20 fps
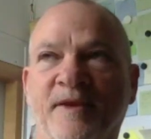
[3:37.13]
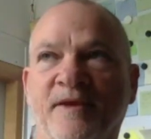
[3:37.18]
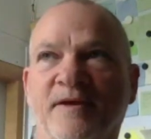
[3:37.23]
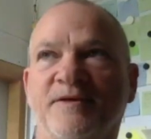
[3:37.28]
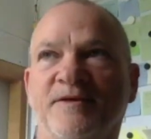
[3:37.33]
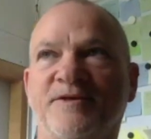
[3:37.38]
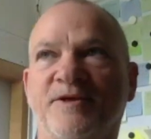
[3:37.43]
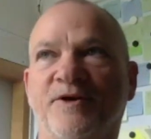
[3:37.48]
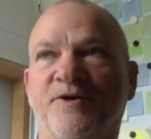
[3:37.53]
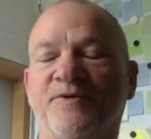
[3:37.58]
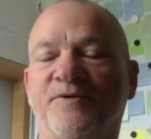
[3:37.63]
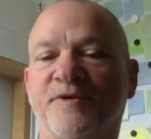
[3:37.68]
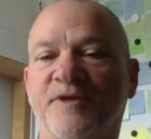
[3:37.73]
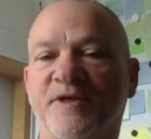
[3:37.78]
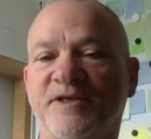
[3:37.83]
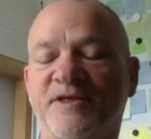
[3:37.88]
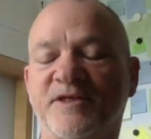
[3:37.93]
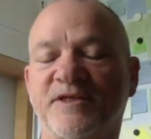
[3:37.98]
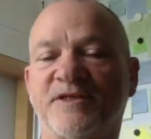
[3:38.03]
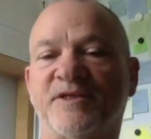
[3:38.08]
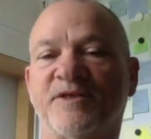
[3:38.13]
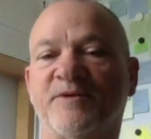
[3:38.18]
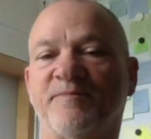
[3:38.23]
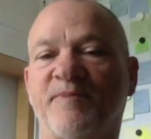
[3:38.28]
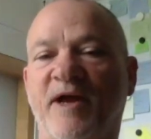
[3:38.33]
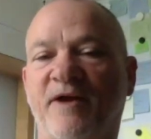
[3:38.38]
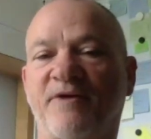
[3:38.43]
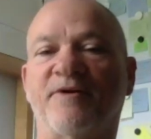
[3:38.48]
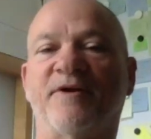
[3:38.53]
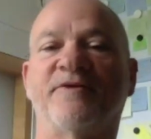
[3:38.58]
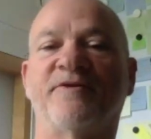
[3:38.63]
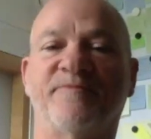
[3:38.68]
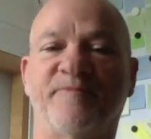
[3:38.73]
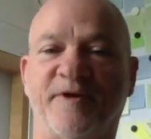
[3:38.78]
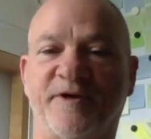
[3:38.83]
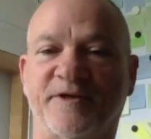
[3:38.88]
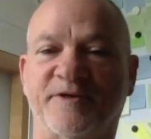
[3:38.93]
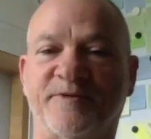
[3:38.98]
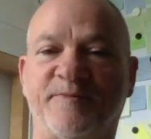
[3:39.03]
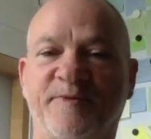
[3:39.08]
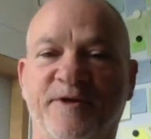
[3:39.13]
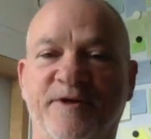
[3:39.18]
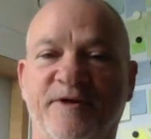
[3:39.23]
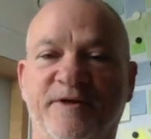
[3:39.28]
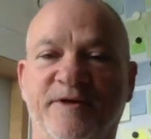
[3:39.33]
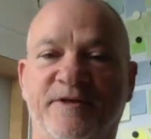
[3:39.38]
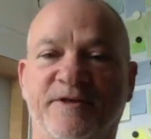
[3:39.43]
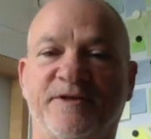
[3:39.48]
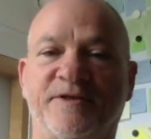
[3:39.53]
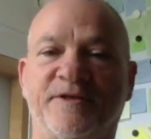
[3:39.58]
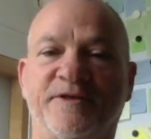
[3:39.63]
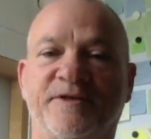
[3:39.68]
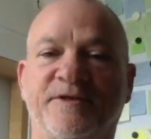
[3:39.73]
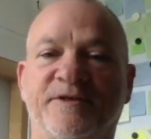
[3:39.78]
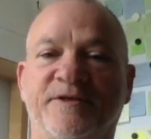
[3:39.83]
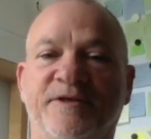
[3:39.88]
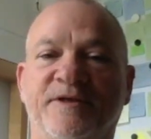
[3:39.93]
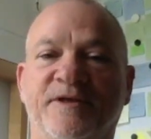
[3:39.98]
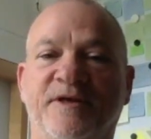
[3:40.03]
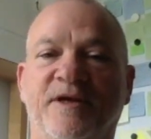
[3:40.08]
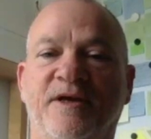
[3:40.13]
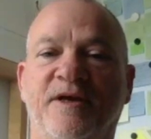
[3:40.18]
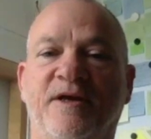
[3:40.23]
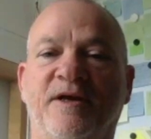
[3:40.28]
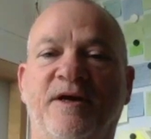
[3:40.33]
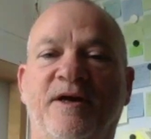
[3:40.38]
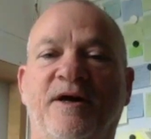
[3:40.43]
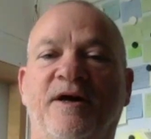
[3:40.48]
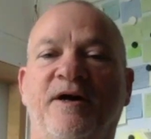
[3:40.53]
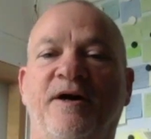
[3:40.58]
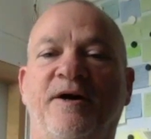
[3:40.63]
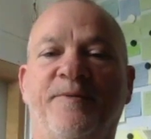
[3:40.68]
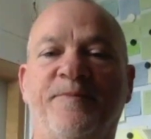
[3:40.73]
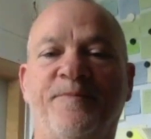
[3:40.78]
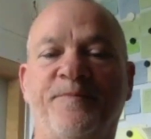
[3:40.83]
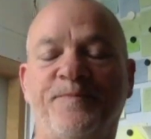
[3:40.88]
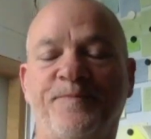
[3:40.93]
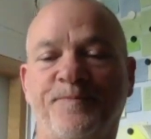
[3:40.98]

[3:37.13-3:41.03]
So this is the background of my experiences. Oh,